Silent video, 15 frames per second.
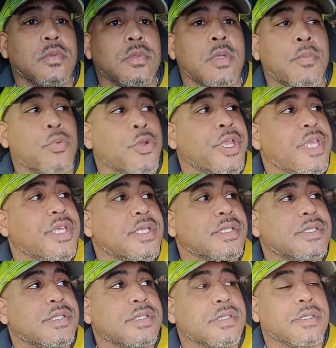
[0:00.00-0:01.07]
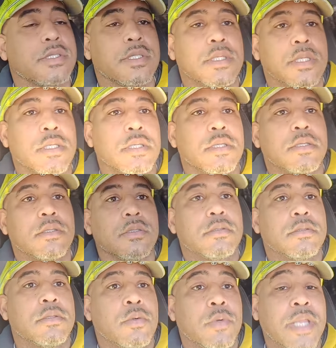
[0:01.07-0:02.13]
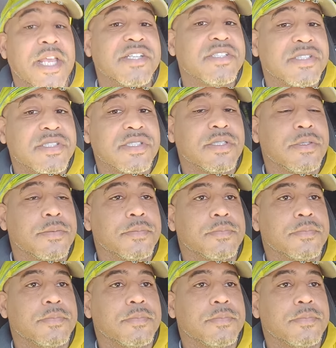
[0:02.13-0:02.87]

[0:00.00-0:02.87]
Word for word: the bridge, the relationship.